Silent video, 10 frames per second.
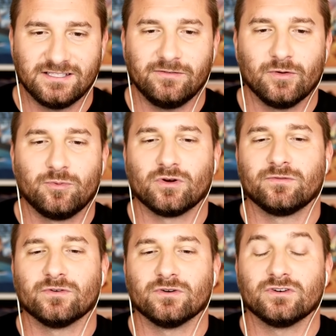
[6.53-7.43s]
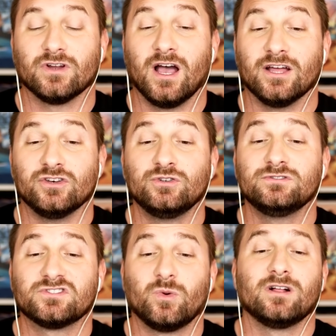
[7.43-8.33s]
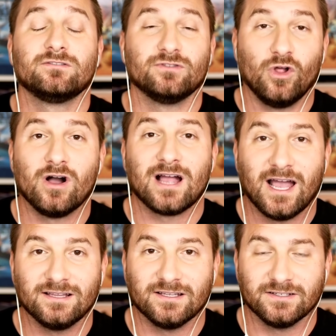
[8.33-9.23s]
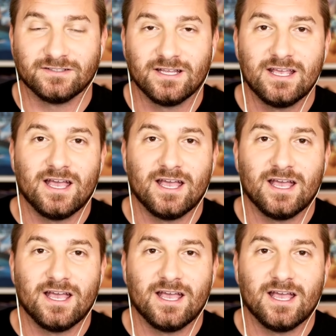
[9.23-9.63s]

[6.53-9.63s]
T V reporter for uh, News twelve Long Island,